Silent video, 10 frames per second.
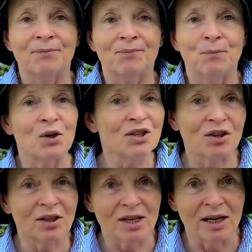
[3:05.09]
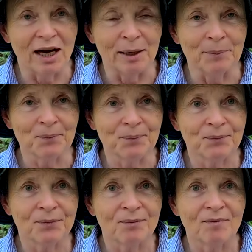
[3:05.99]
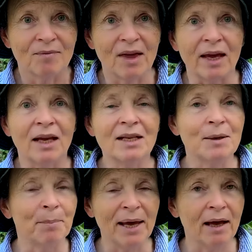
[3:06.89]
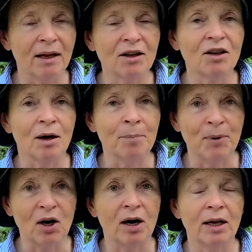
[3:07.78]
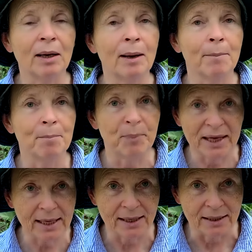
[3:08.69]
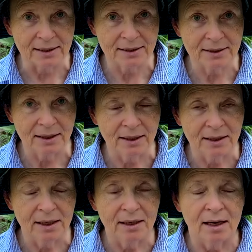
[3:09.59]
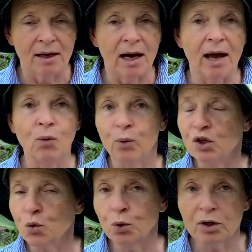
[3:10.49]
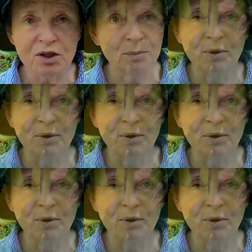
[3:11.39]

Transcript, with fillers: Most of the time, they depend upon bees, which works